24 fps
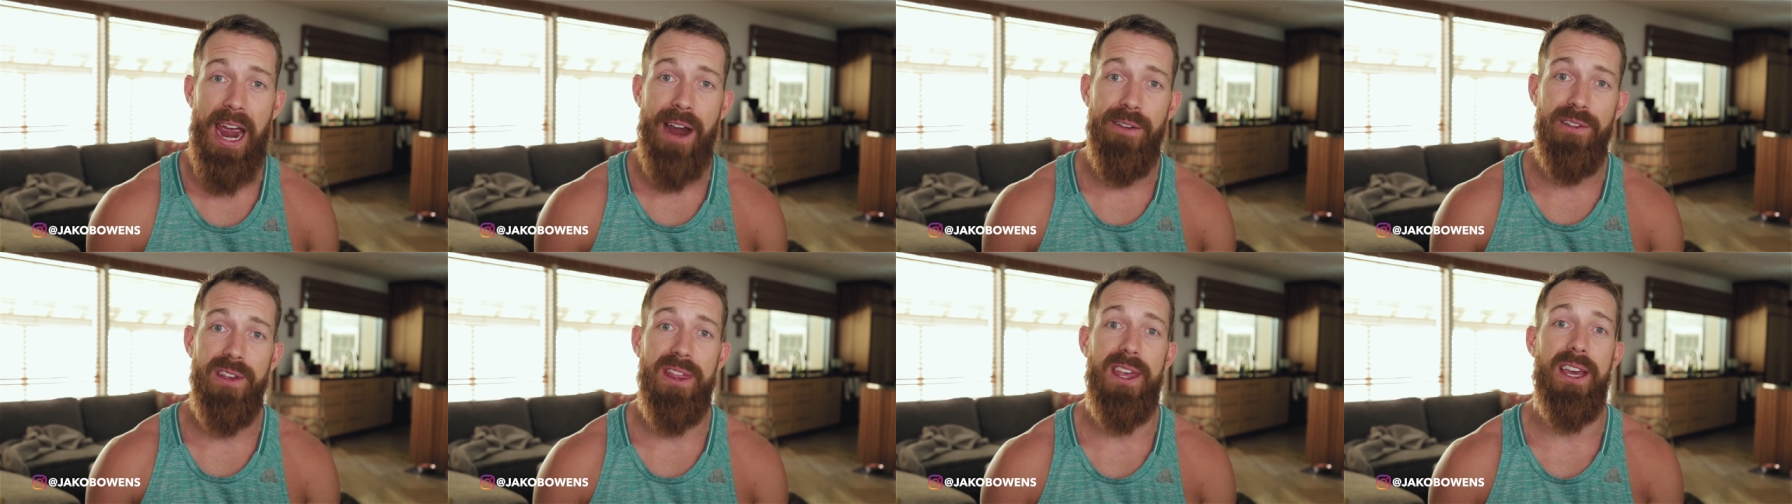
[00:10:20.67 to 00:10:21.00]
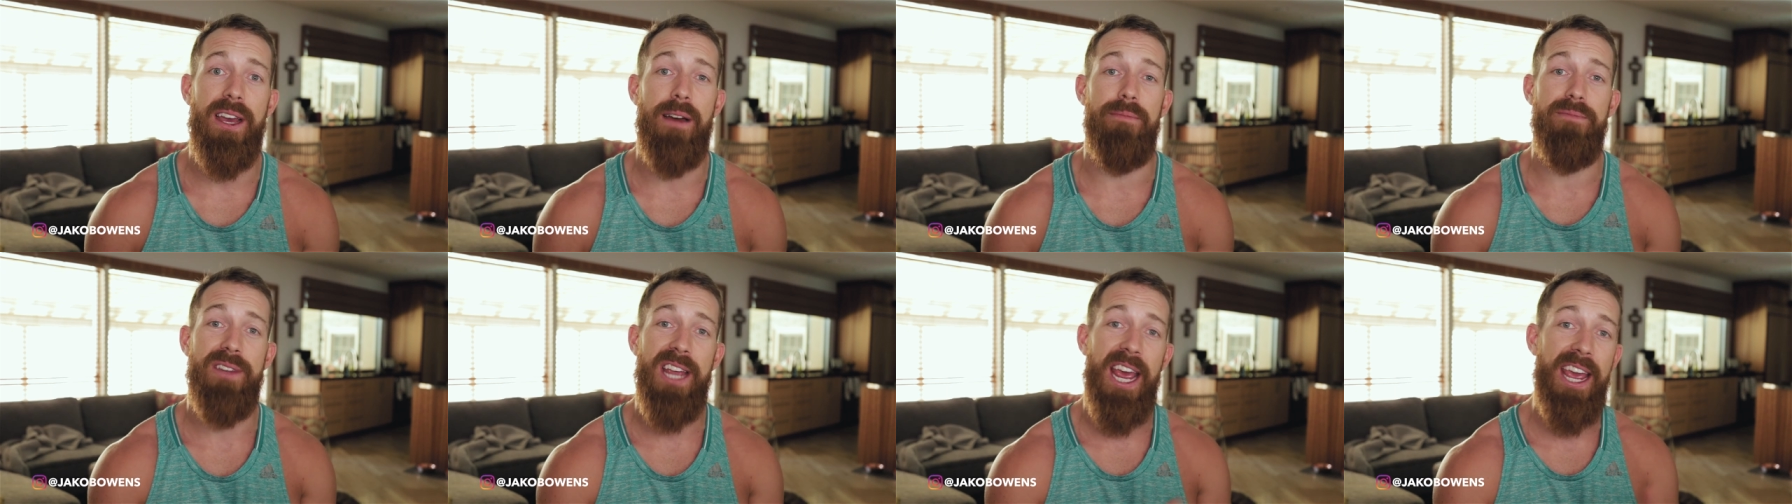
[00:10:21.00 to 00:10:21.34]

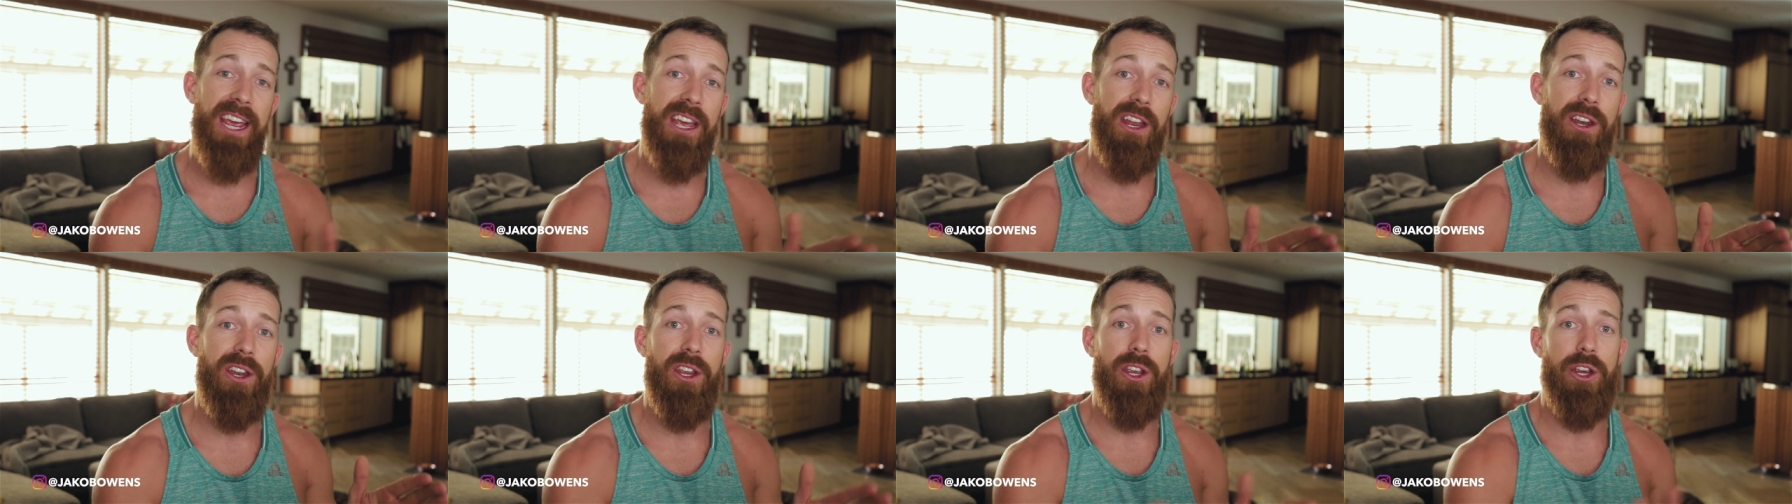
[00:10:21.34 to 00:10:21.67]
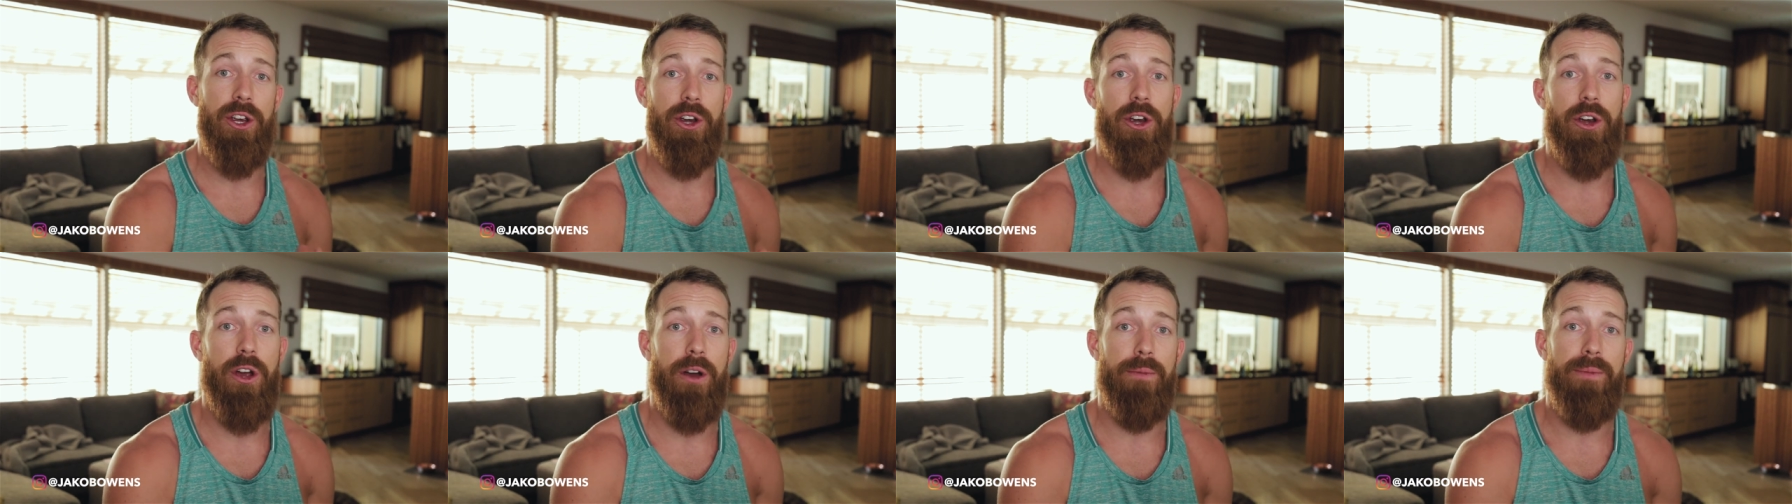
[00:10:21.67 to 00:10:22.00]
everything I'm taking to
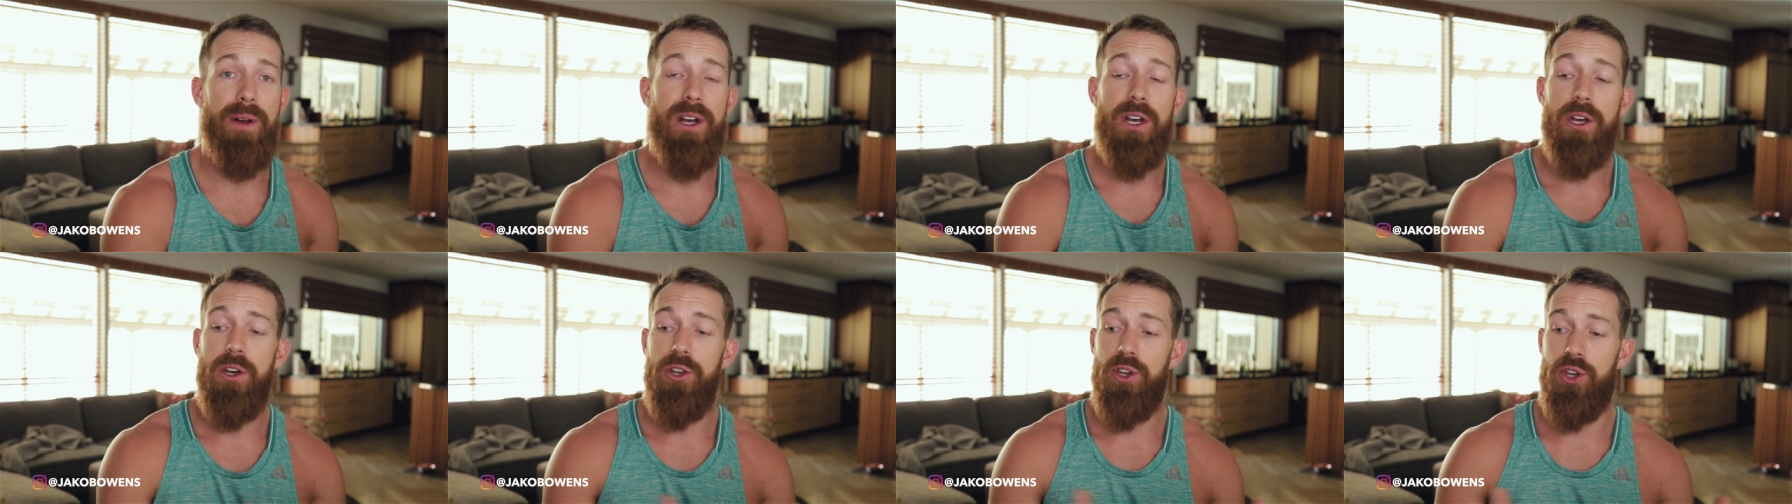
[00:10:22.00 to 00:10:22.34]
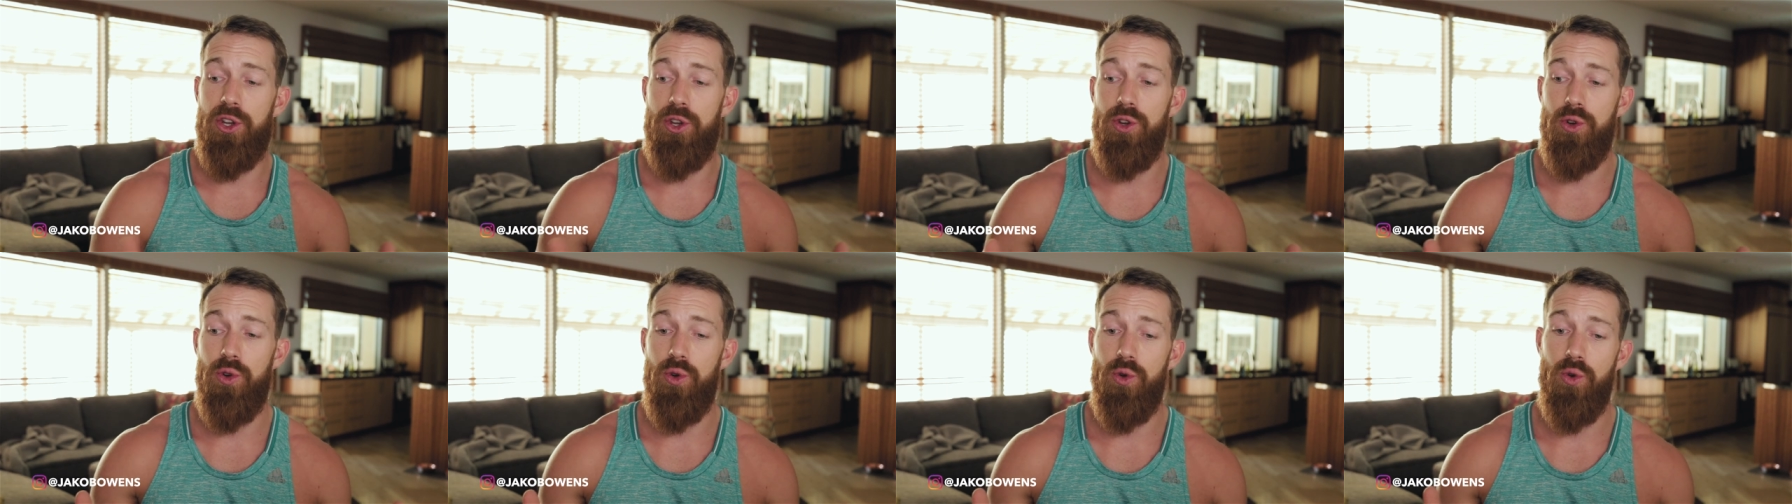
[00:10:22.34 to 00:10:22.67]
Europe
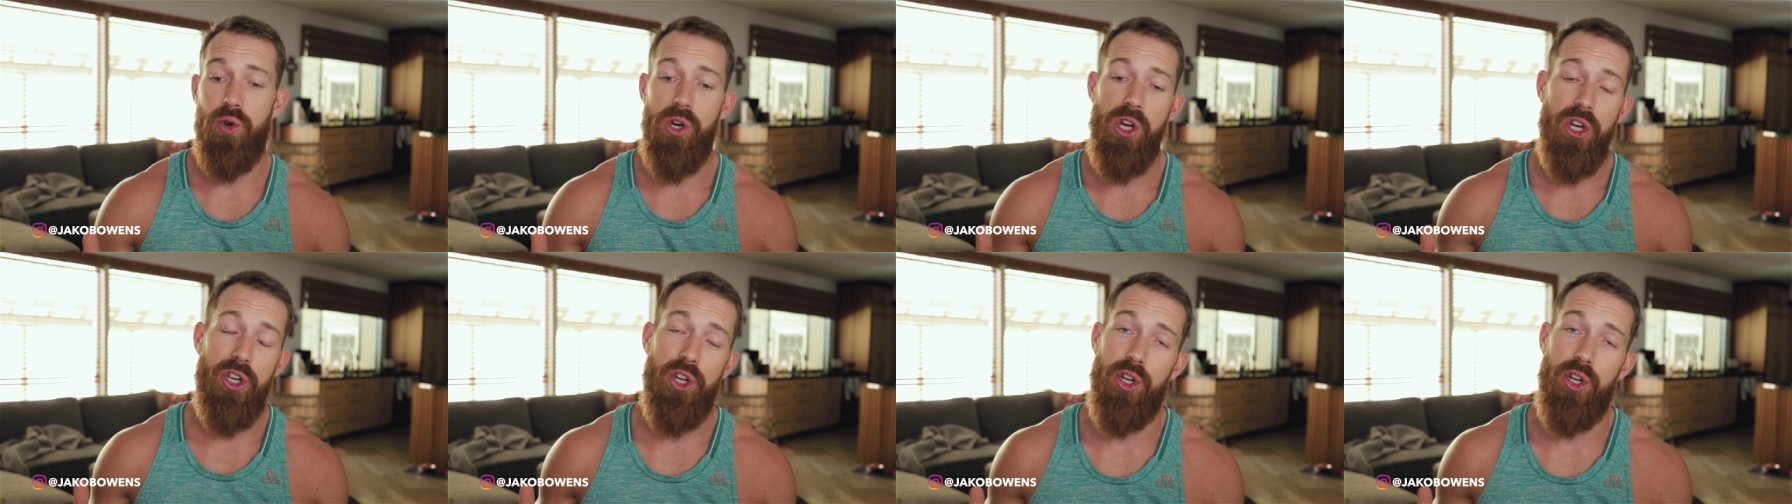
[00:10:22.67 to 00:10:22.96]
to